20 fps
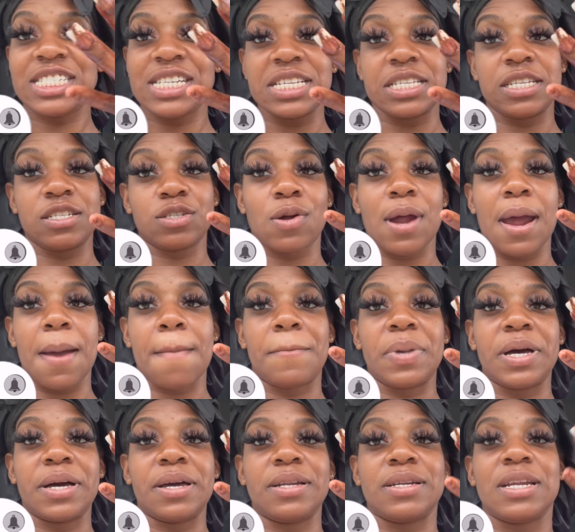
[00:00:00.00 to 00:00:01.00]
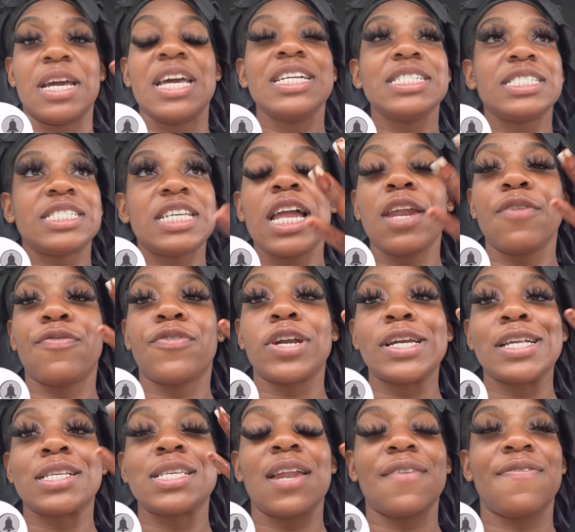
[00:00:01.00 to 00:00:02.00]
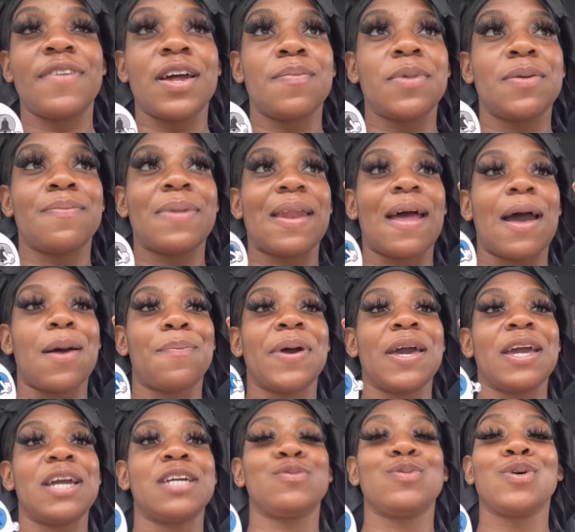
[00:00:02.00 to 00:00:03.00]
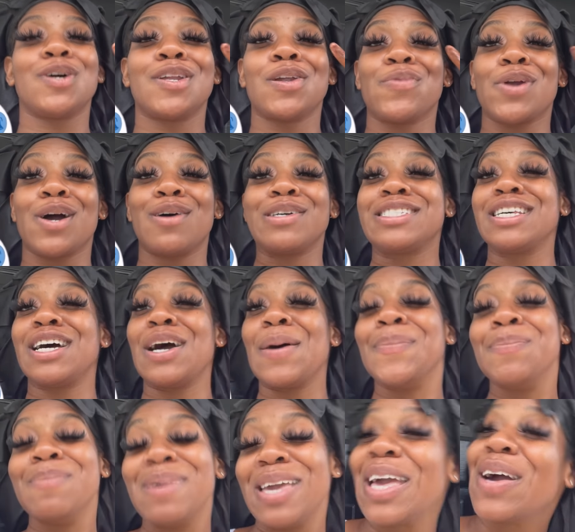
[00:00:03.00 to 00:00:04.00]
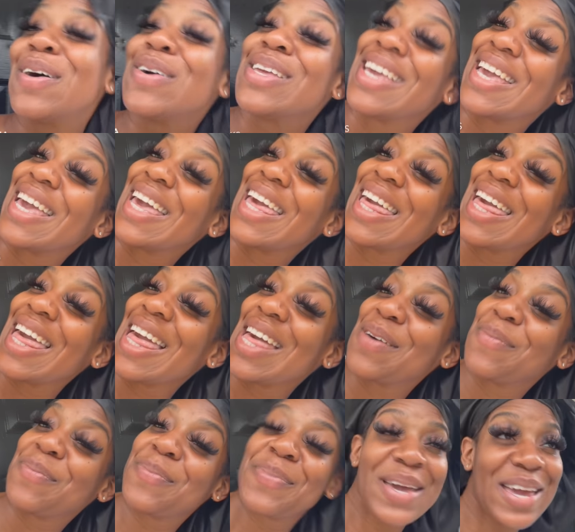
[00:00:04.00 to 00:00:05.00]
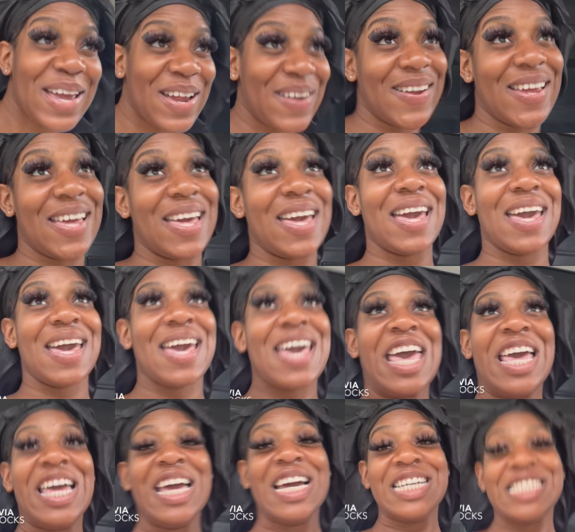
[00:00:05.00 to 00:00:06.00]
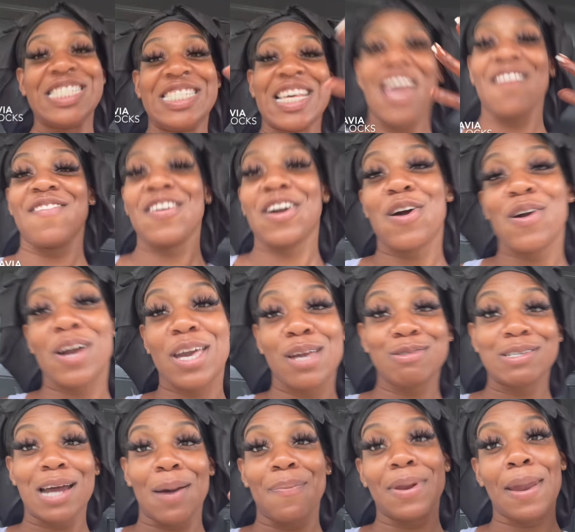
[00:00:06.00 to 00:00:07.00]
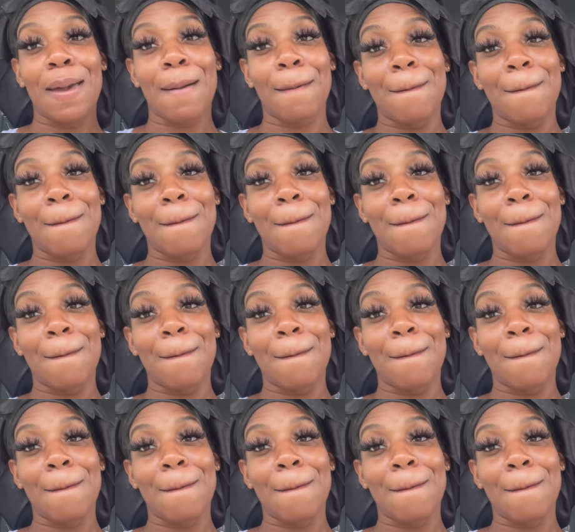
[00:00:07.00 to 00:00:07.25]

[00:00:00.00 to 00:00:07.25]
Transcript: that subscribe button. Tell a friend, tell a family about our page. We're on the road to a million, period. Zavia gonna keep dropping them